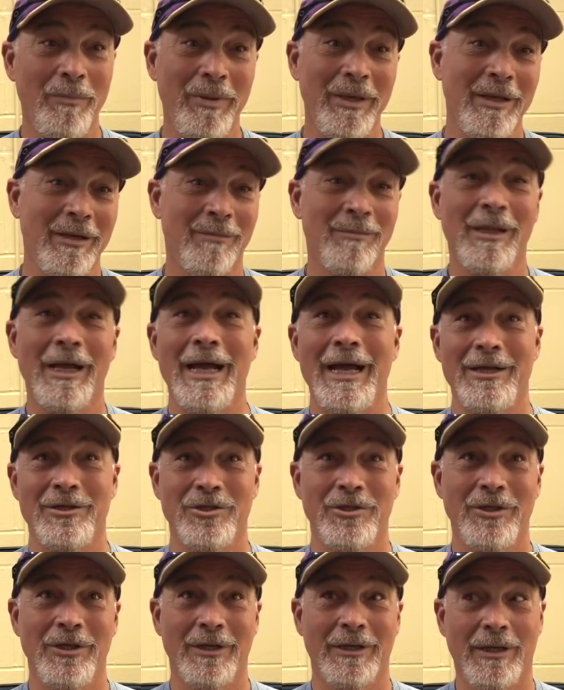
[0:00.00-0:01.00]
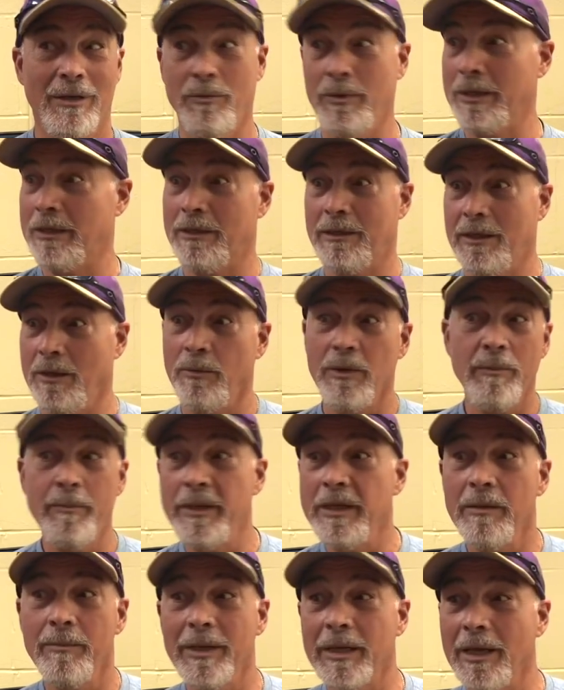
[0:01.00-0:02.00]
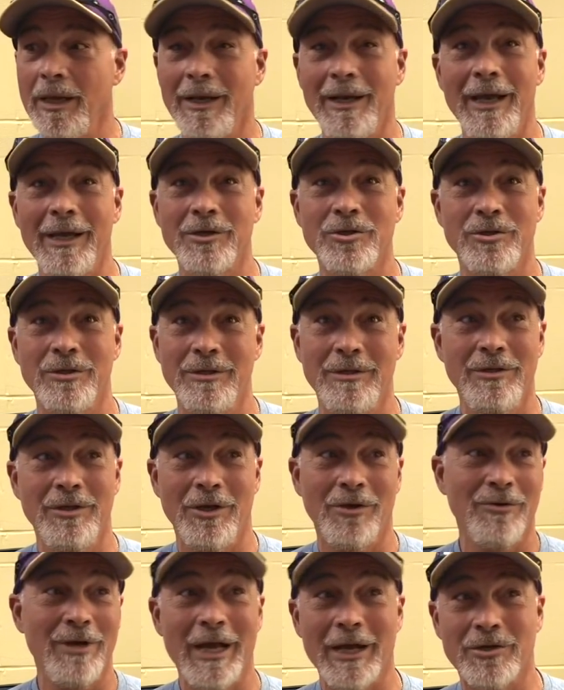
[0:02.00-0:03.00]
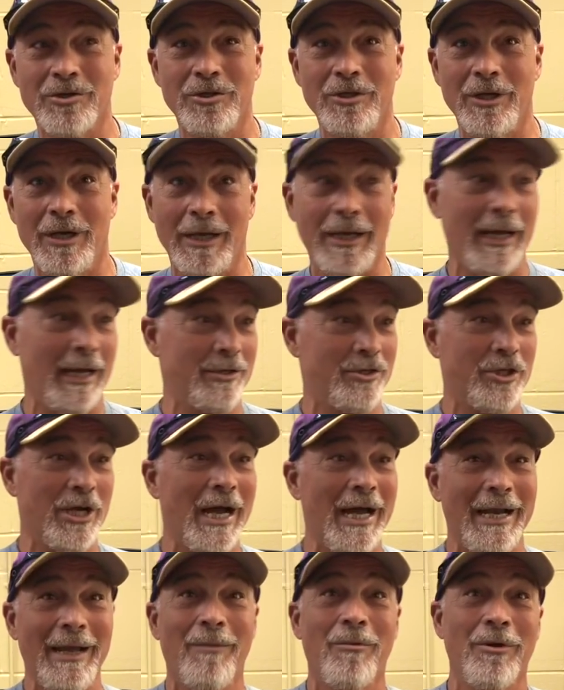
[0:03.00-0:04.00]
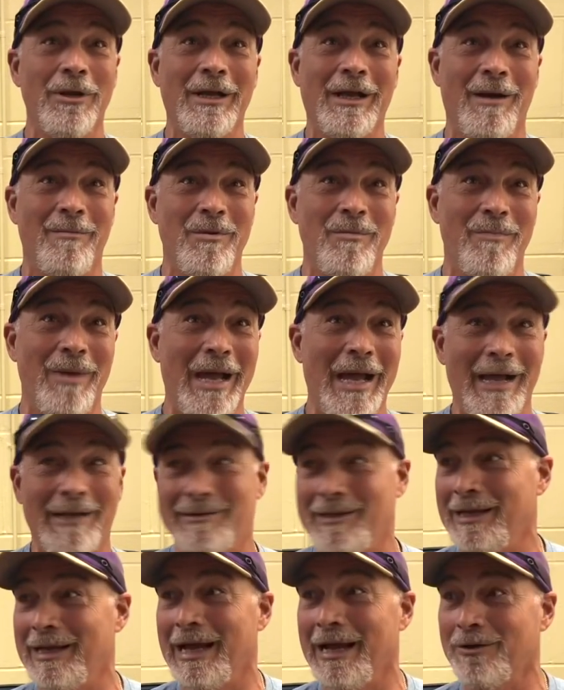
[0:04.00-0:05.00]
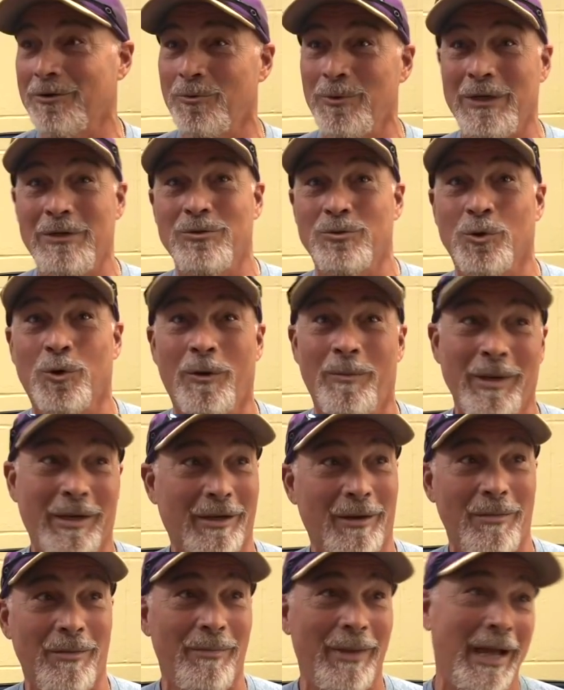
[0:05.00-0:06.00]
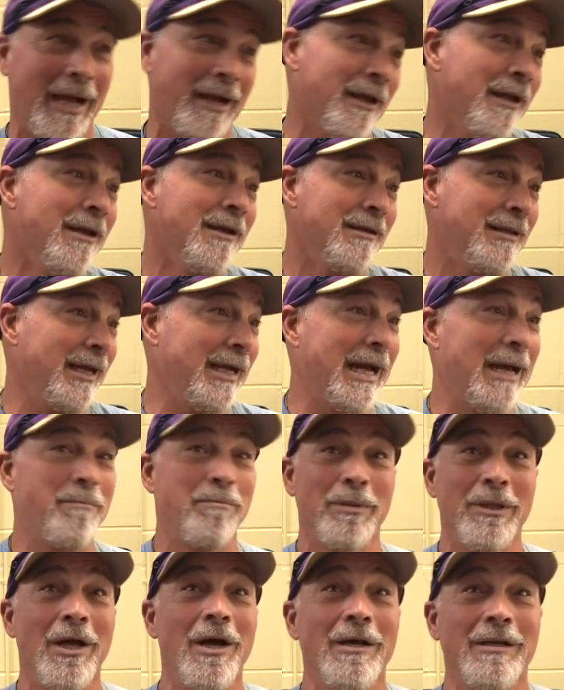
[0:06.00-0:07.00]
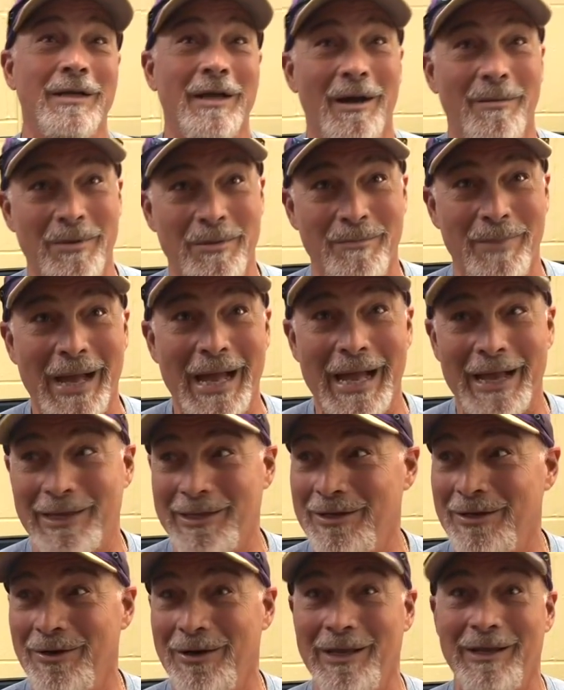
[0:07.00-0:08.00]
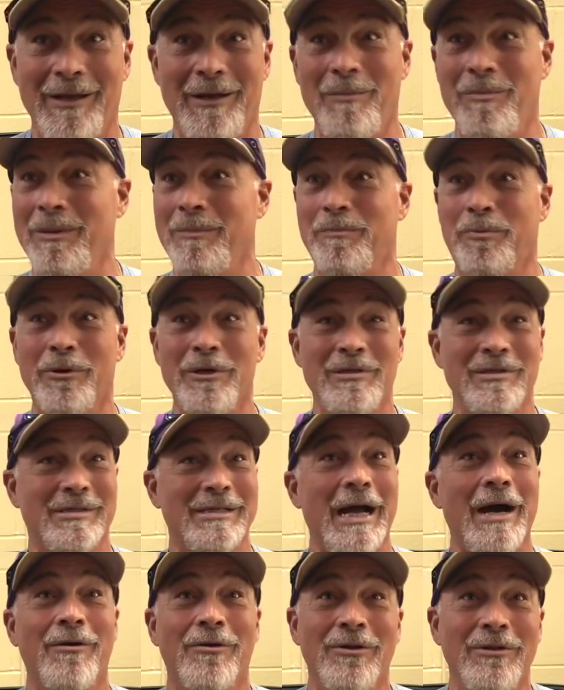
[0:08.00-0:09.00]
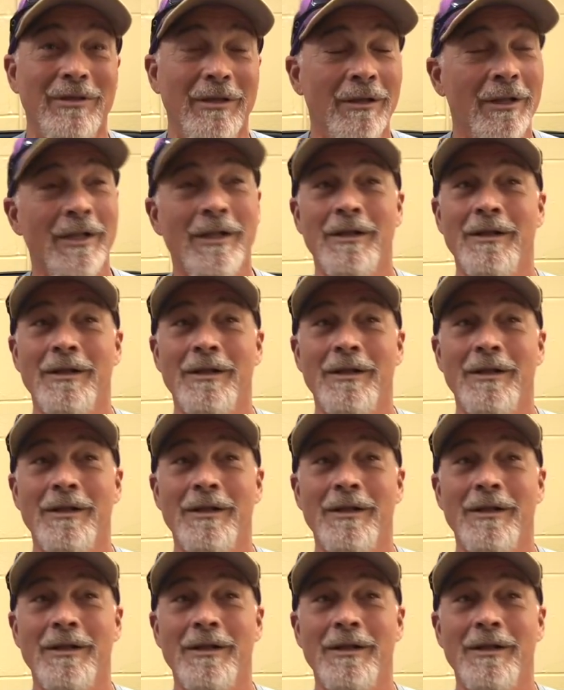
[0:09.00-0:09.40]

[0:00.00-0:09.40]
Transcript: beat them last year. Can we beat them again next year? They got John Emery coming back. They got Quentin Torbett coming back. They got Blood coming back. They're going to be pretty stout on